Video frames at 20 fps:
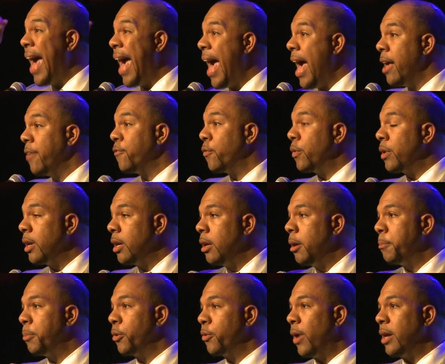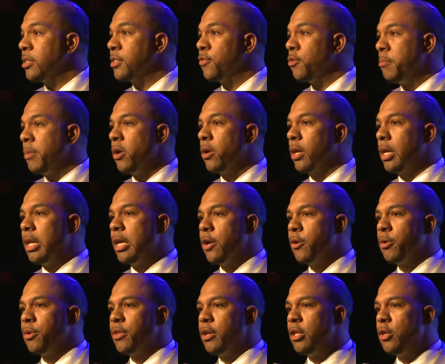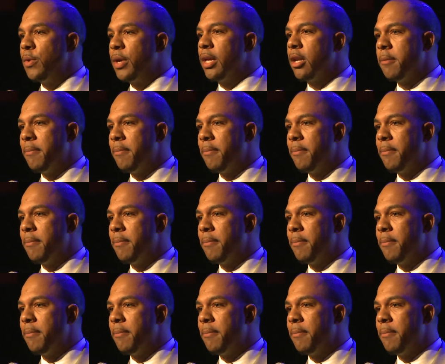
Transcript: every progressive American hero that you can